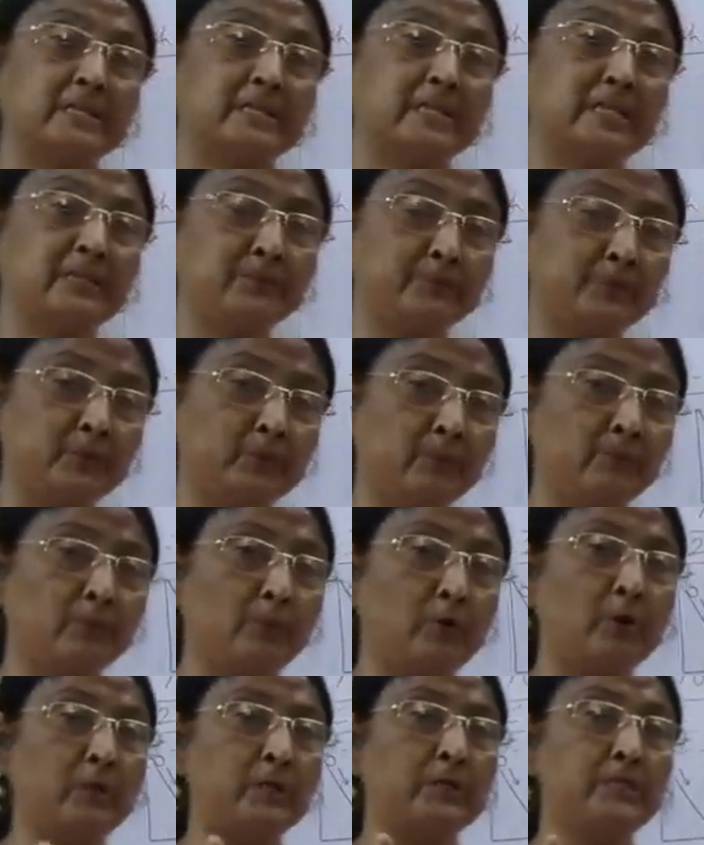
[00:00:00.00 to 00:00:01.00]
if your
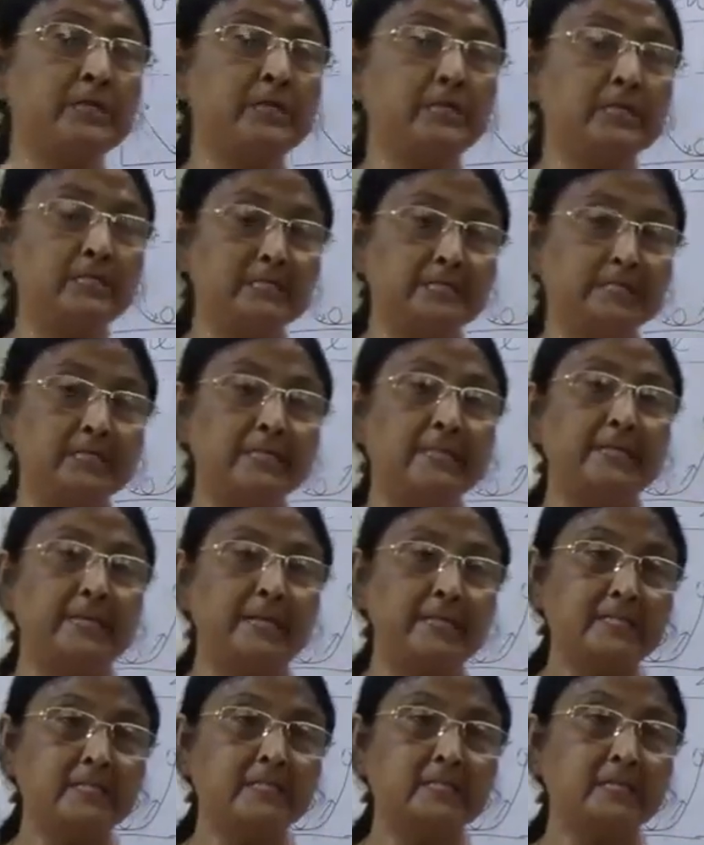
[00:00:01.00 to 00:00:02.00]
body is in
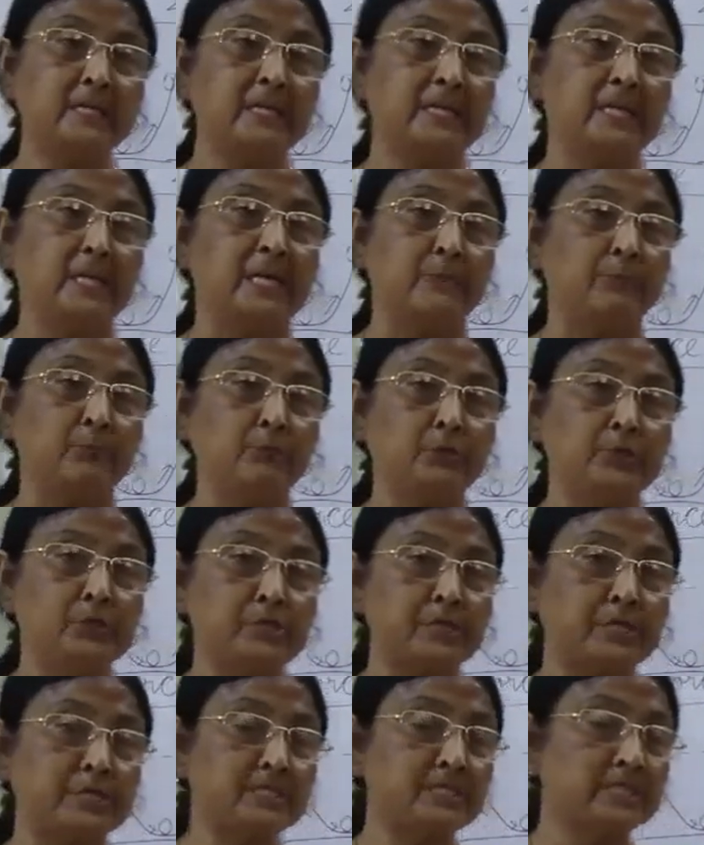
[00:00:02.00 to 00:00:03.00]
rest
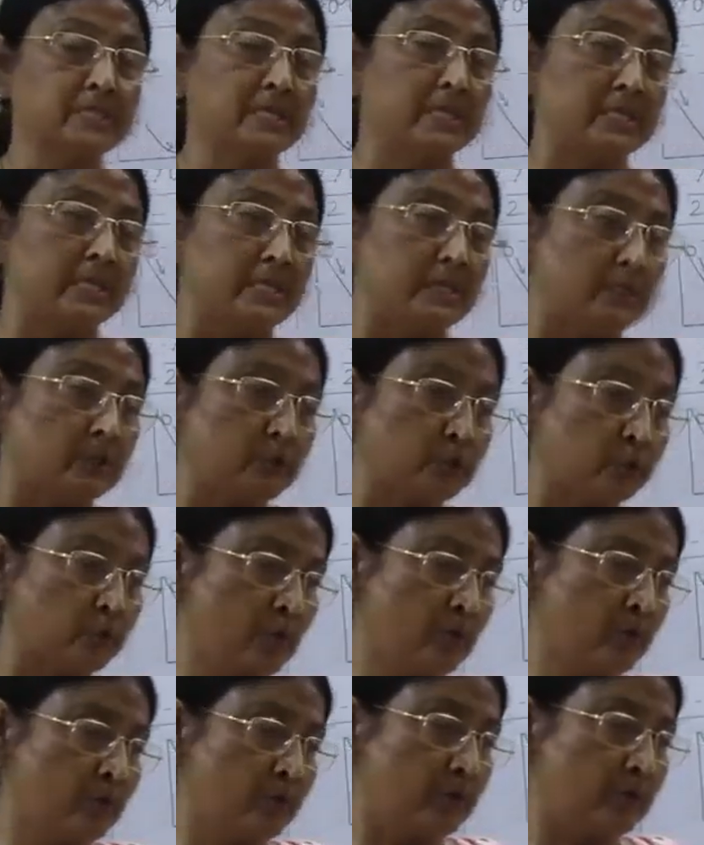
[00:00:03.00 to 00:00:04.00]
positions,
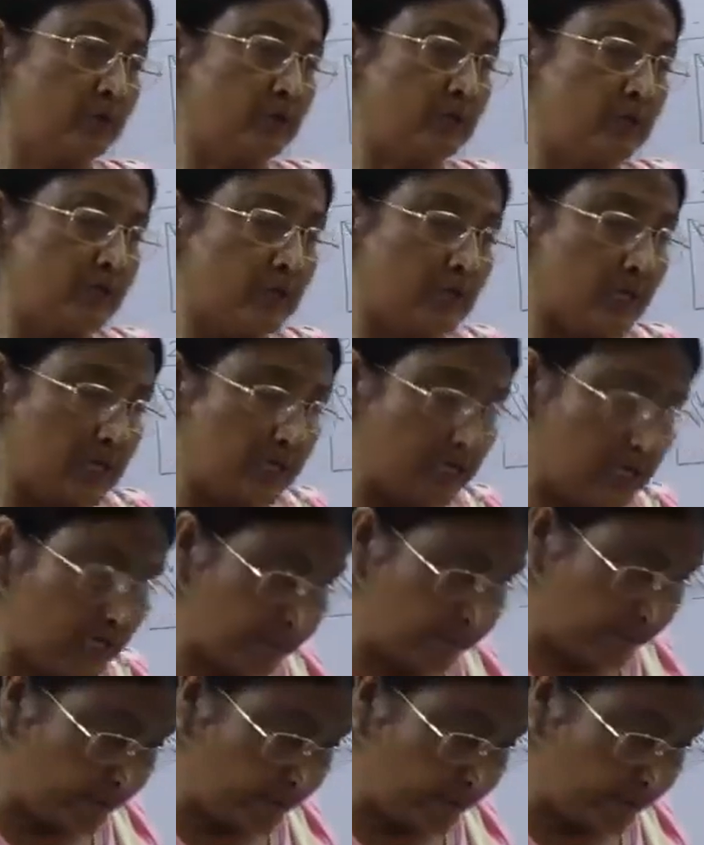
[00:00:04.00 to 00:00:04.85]
so if